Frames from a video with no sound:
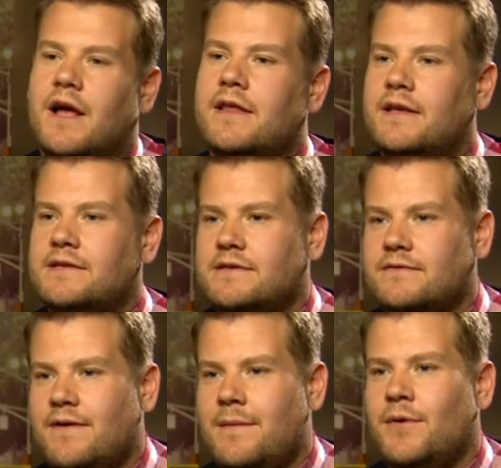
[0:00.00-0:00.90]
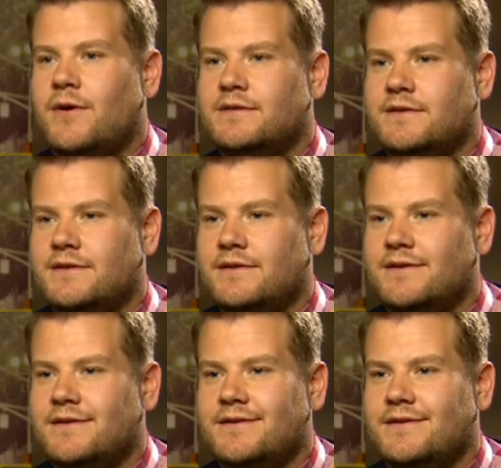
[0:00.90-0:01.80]
Like This, Van Morrison.
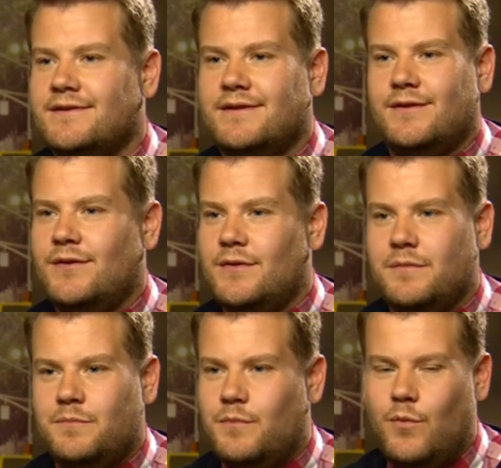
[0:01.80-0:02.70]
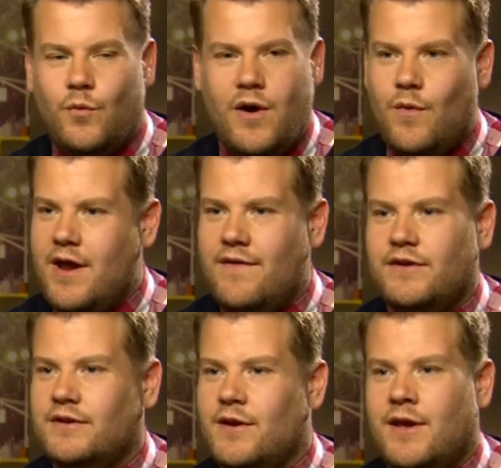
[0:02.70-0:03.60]
Well, whatever
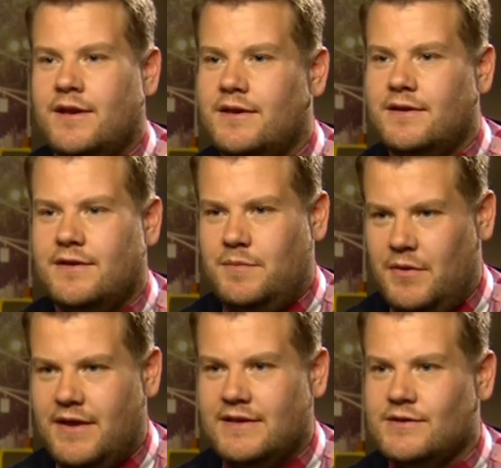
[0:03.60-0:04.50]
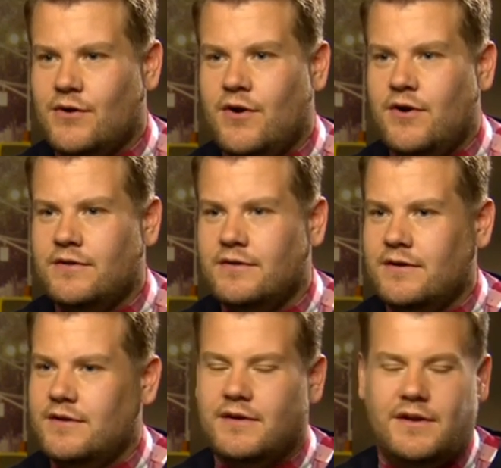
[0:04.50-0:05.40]
you're doing, you put that song on,
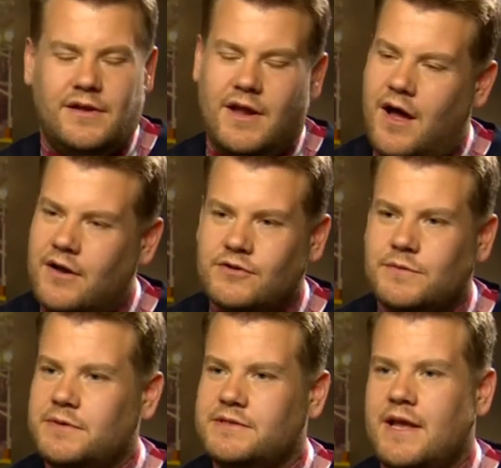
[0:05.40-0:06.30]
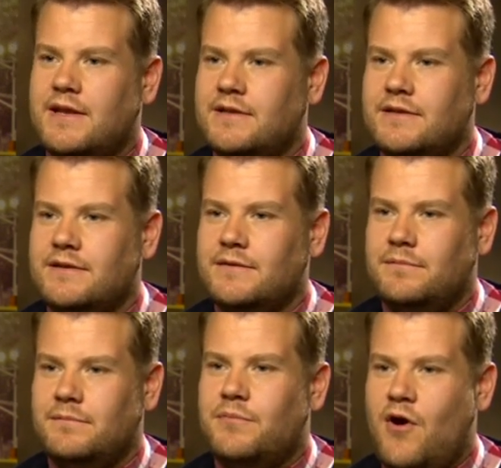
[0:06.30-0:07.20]
you'll 100%
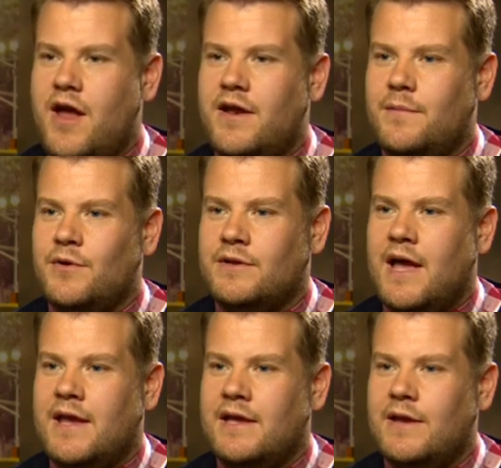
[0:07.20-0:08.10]
brighten up your day.